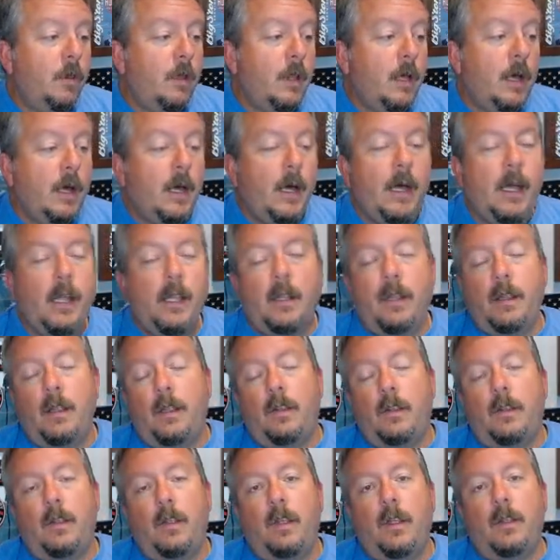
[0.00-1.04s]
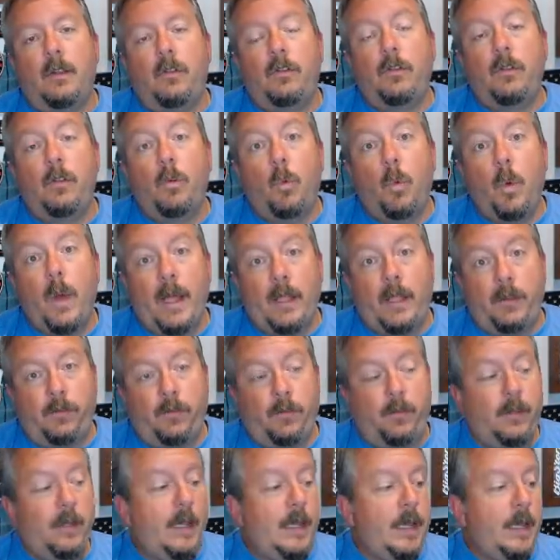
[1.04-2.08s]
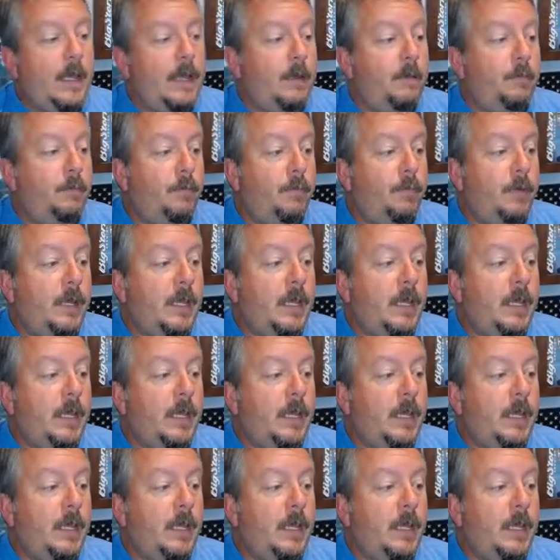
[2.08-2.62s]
to the west and